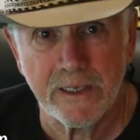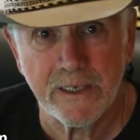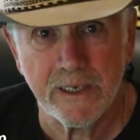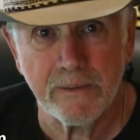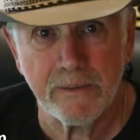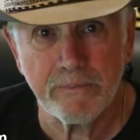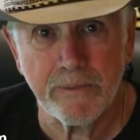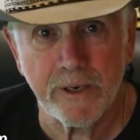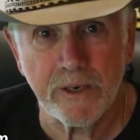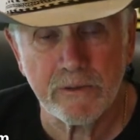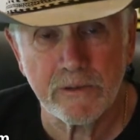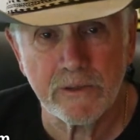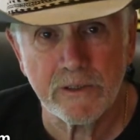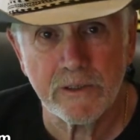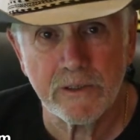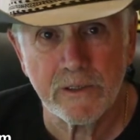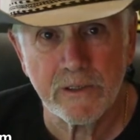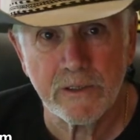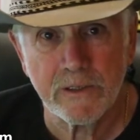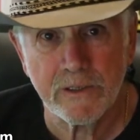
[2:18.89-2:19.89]
about
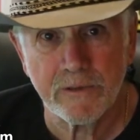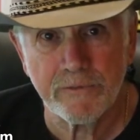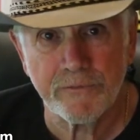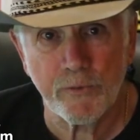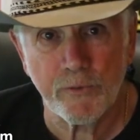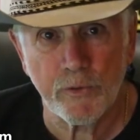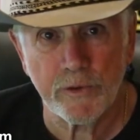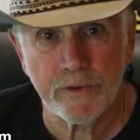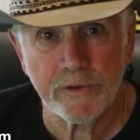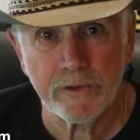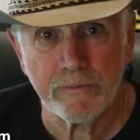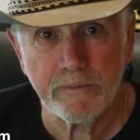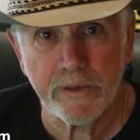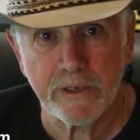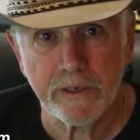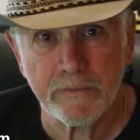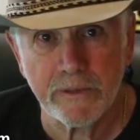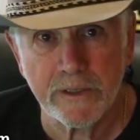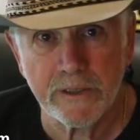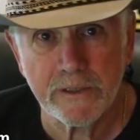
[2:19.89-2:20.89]
the Fourth
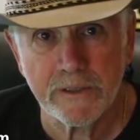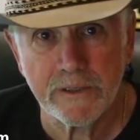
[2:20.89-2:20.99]
Amendment.